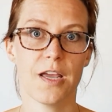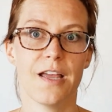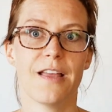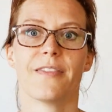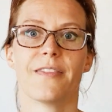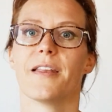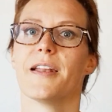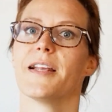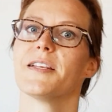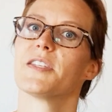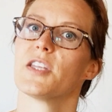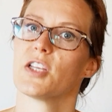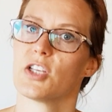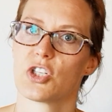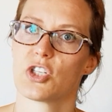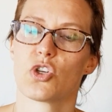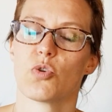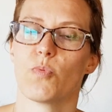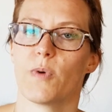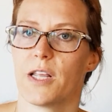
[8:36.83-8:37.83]
The nice thing is
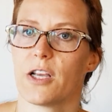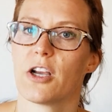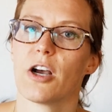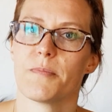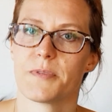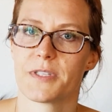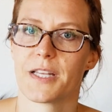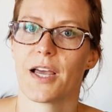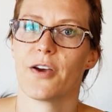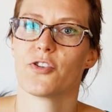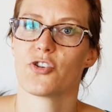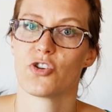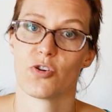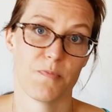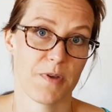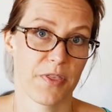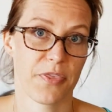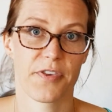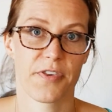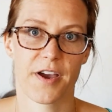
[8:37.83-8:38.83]
too, when it comes down to your
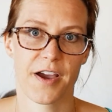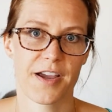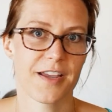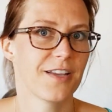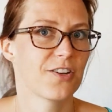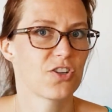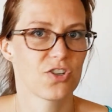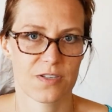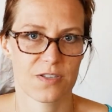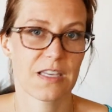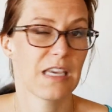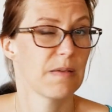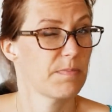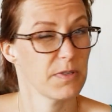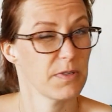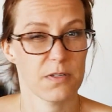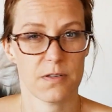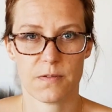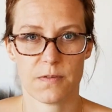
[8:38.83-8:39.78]
mid-thigh, it just keeps